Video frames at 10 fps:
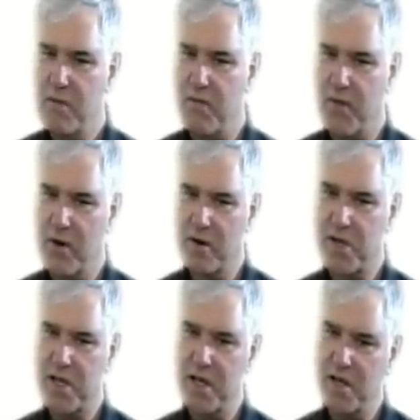
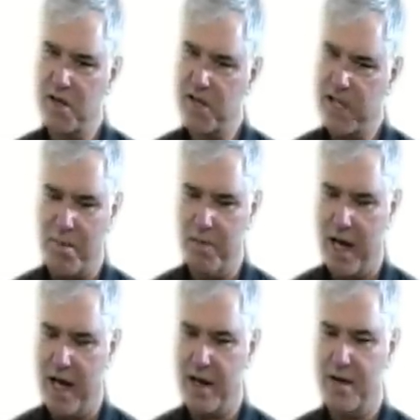first, step
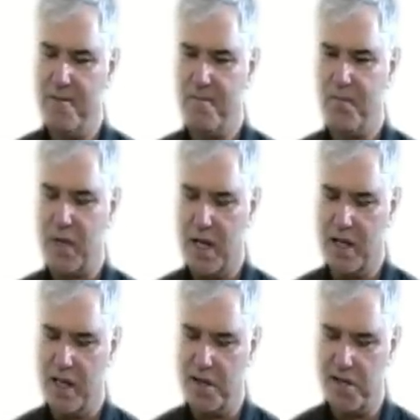back,
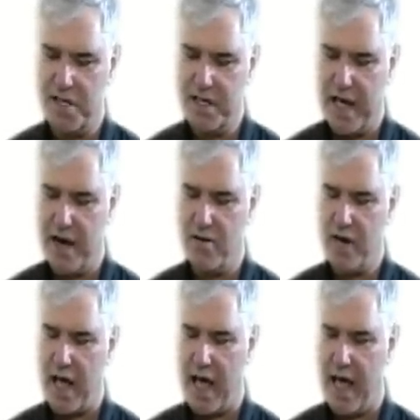sit down
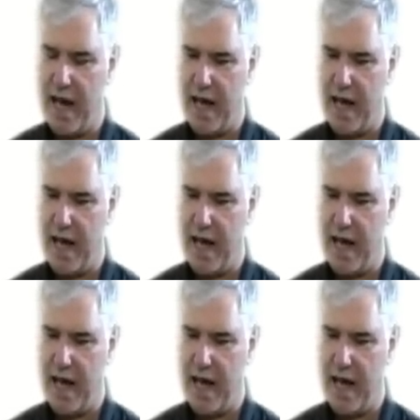and